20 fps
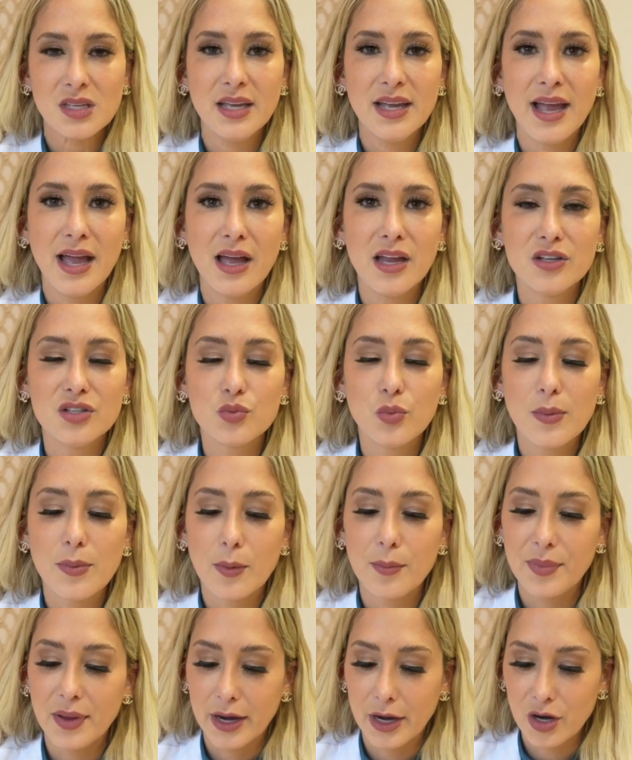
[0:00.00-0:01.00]
And we
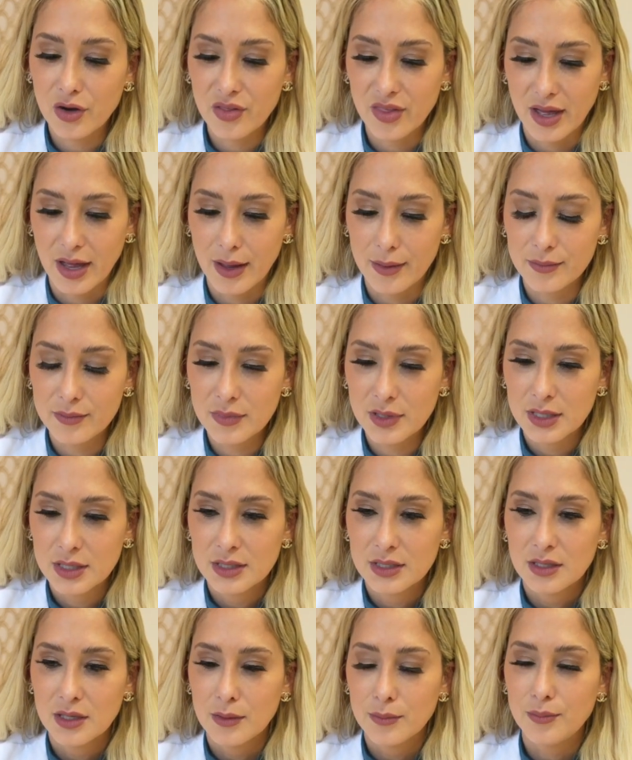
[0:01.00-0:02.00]
prepare them
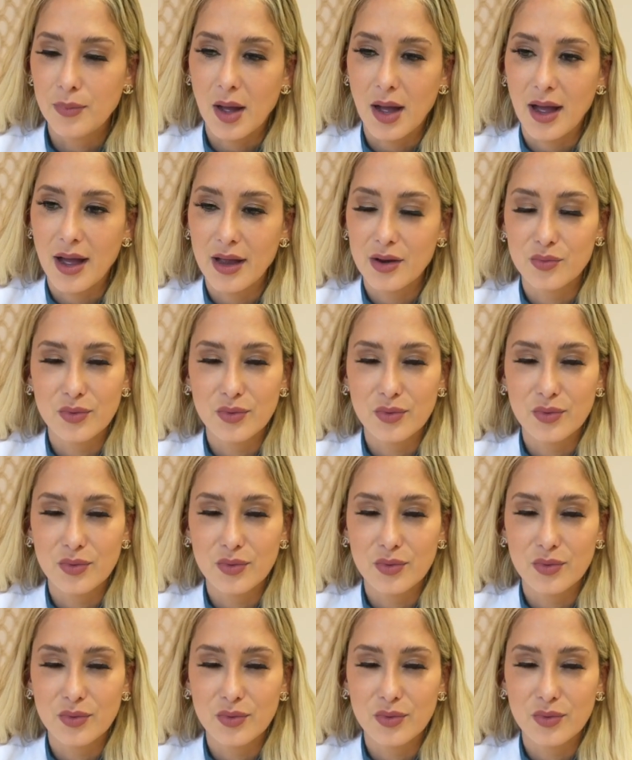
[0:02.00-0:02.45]
by